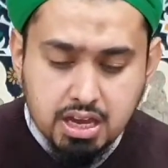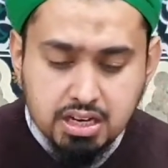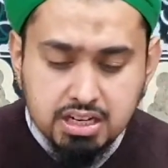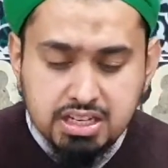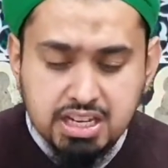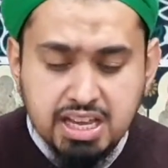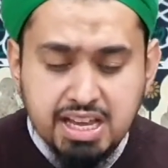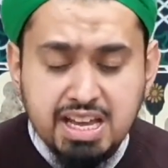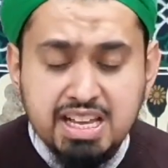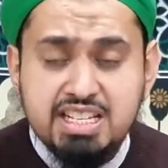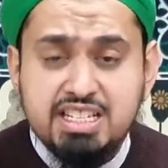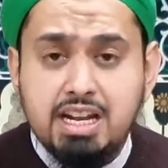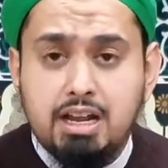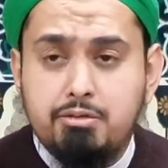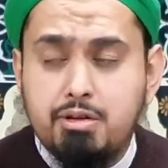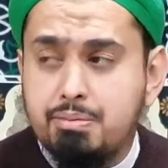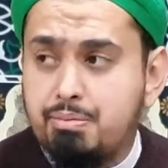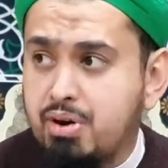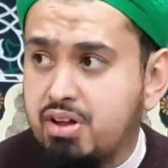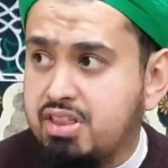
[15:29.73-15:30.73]
Dear
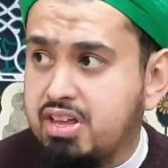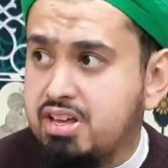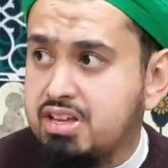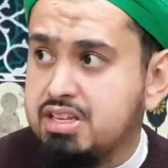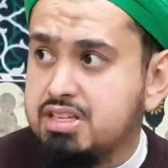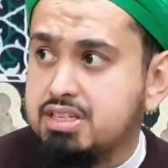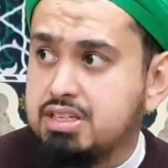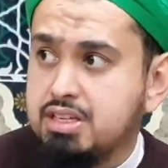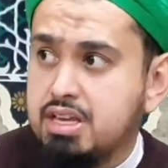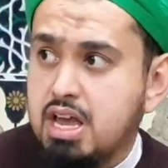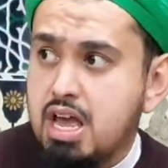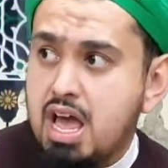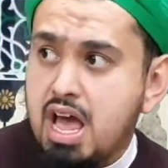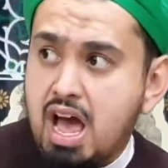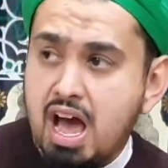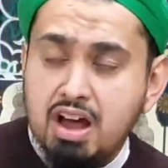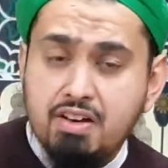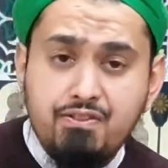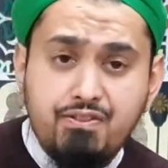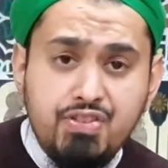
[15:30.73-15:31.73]
Islamic brothers
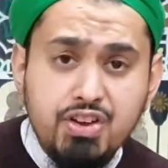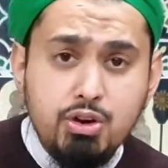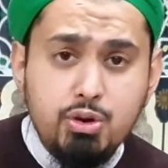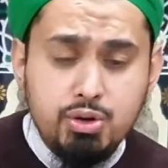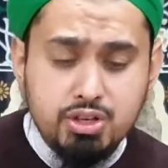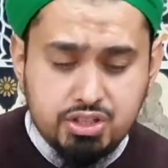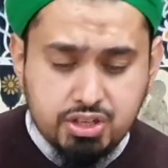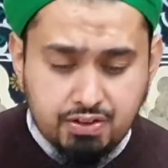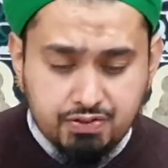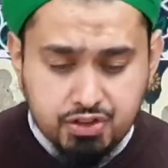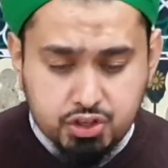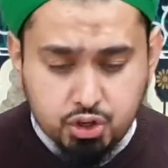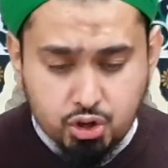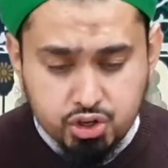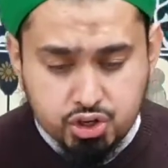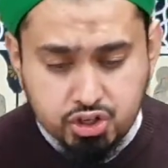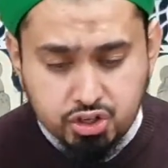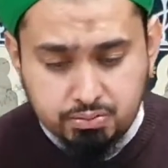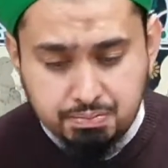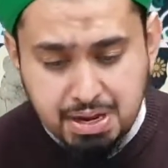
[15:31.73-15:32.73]
and viewers of
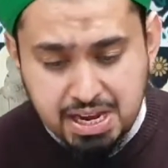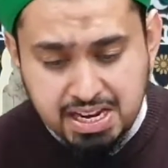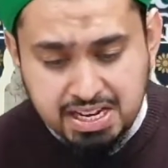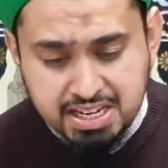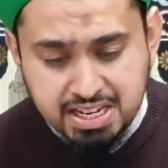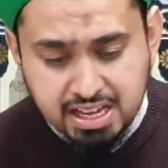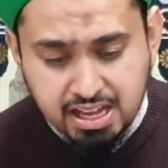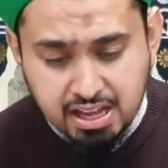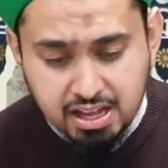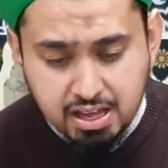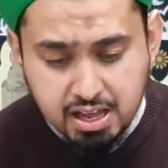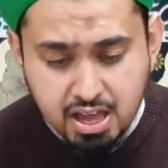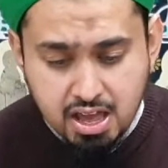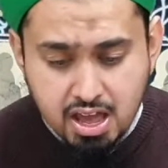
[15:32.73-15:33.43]
social media,